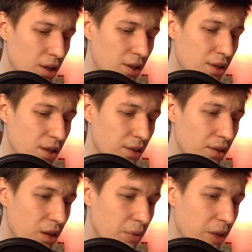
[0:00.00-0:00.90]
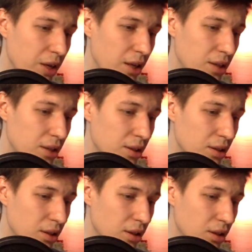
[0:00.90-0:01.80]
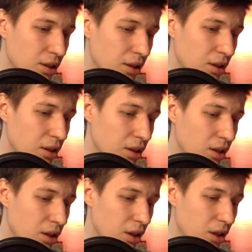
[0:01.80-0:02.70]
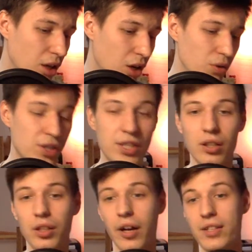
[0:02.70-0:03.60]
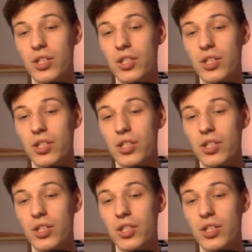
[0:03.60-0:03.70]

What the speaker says: something about it. No, still not.